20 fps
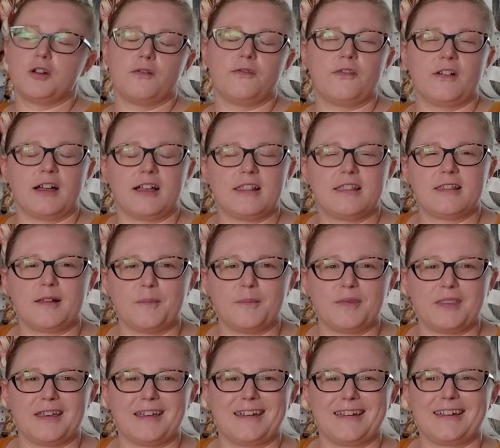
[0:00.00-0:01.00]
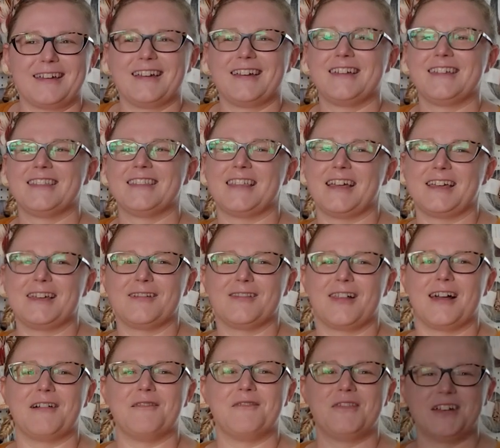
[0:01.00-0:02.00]
you'll find something that you
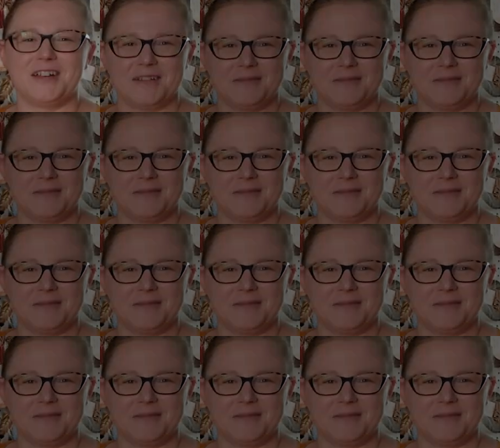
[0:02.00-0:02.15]
love.